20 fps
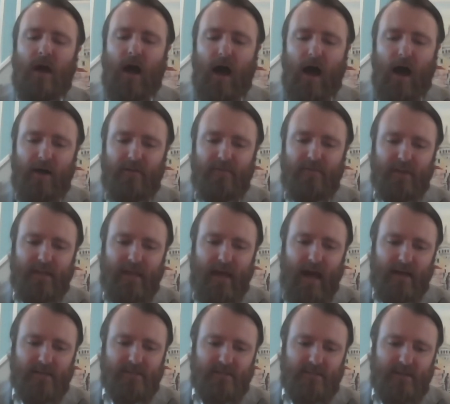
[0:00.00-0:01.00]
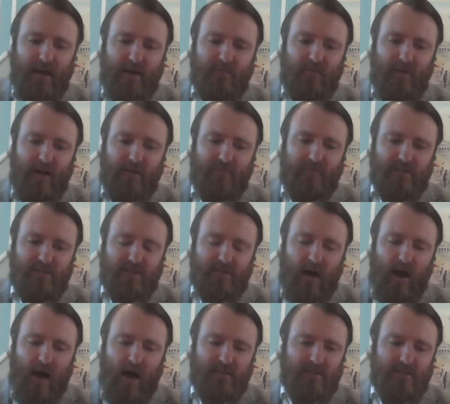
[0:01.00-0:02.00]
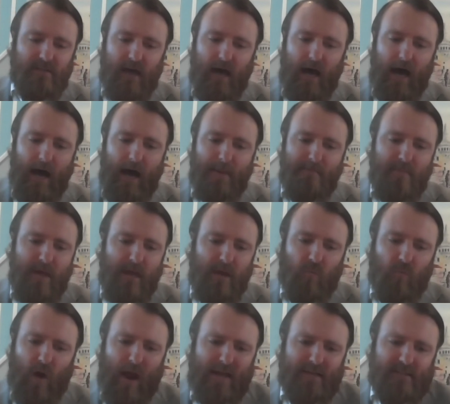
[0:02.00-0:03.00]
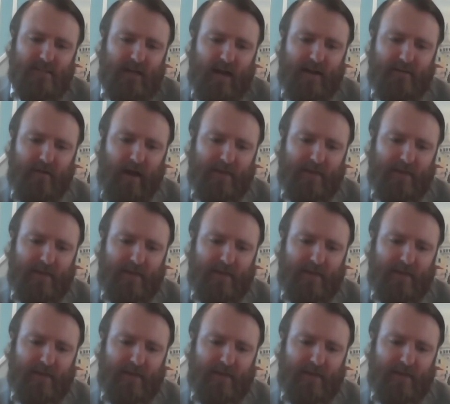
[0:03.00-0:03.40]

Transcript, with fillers: uh, the guests have, have discussed, um, in ways that I,